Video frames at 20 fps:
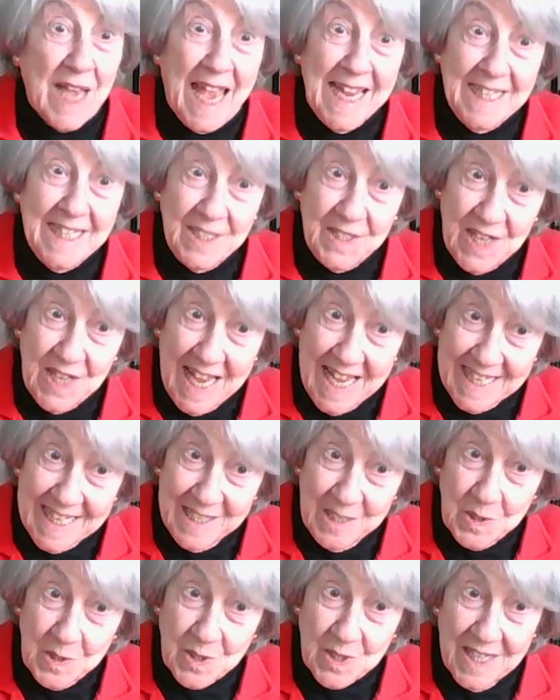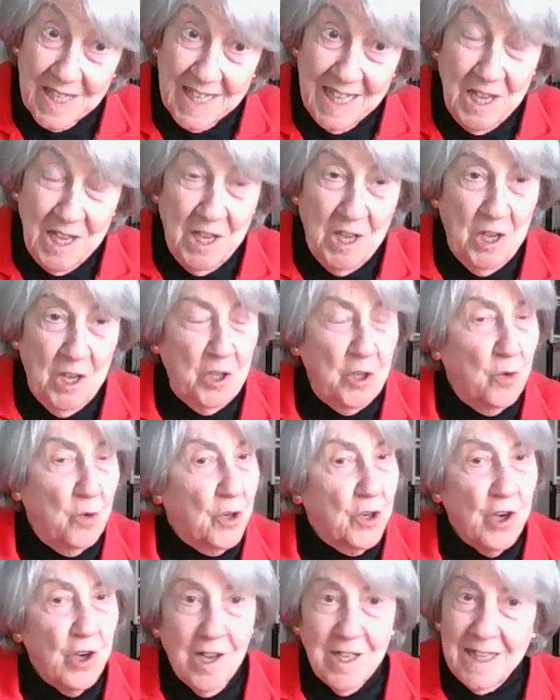It's 8 days.
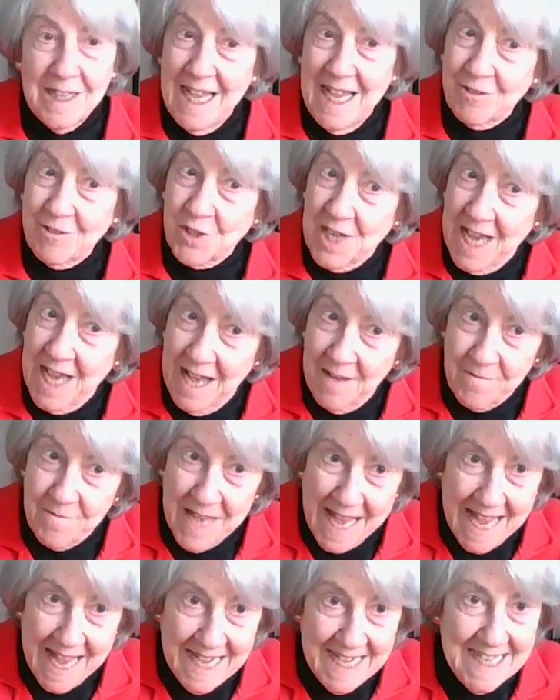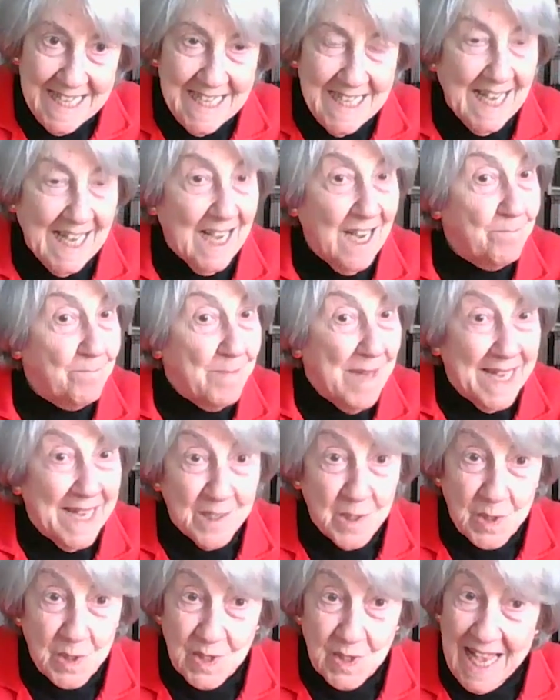You are not allowed to have any
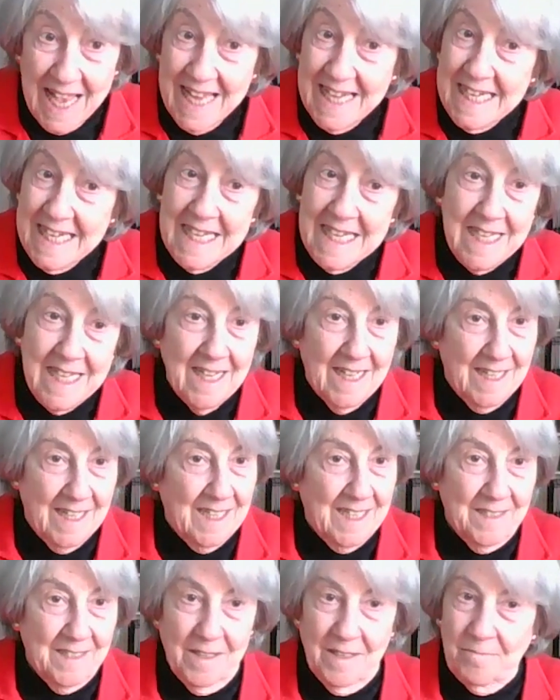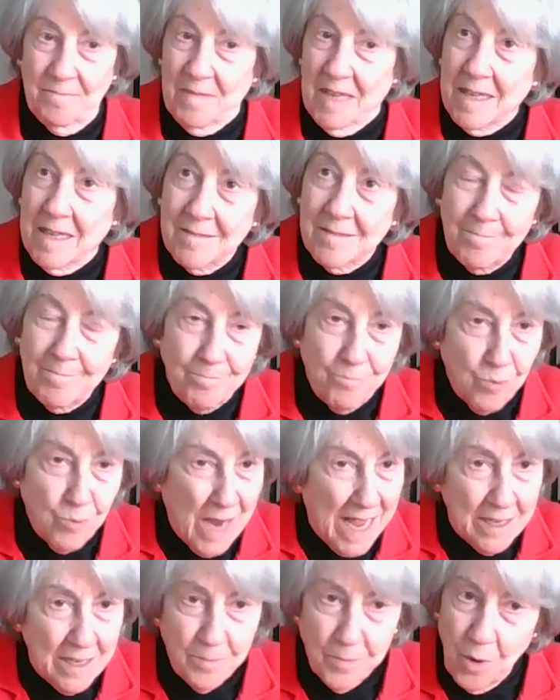chametz, any
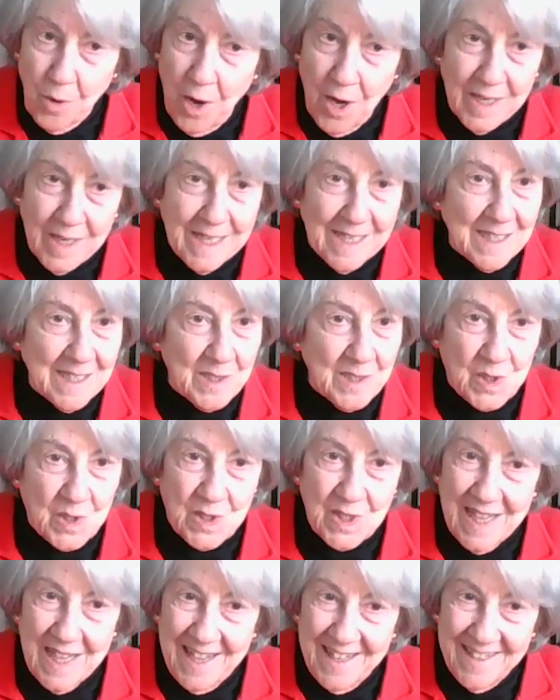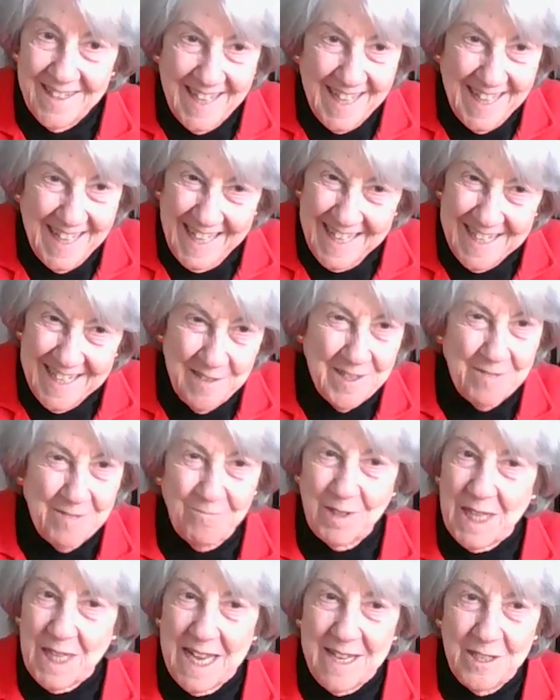bread products,
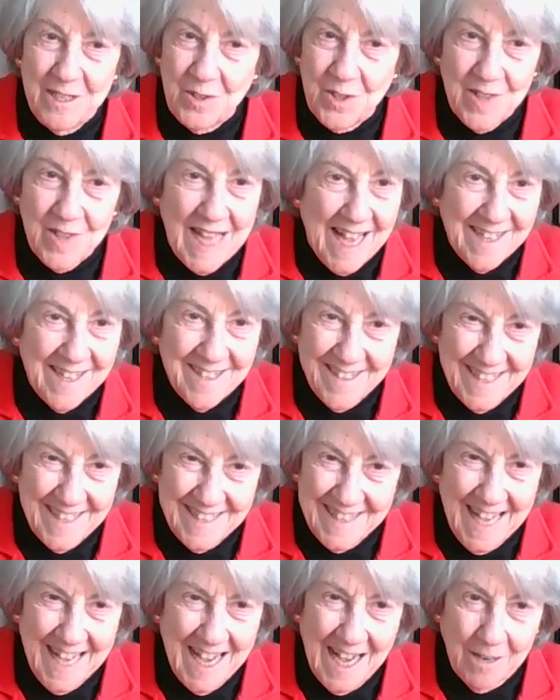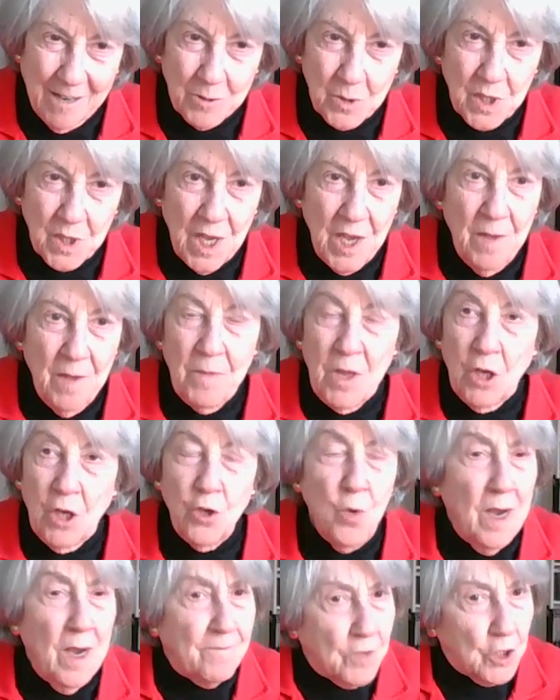anything relating to that in the house.
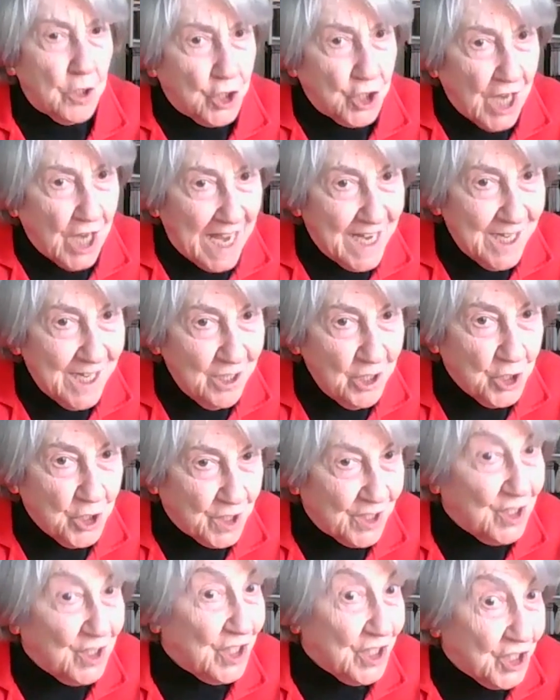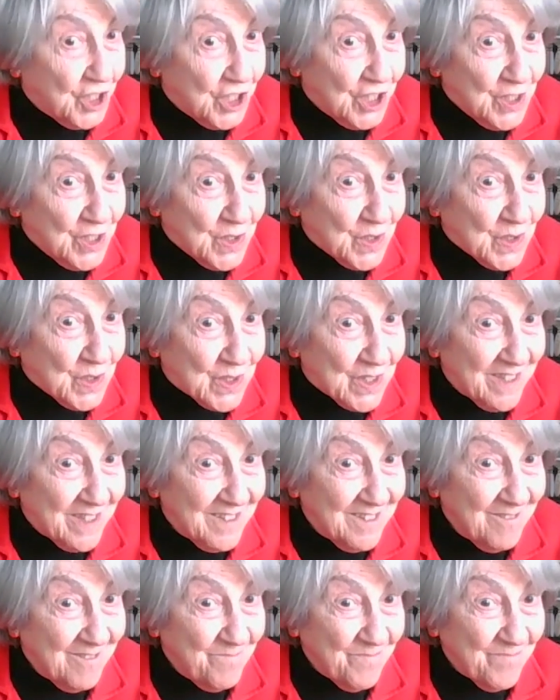You have to change the dishes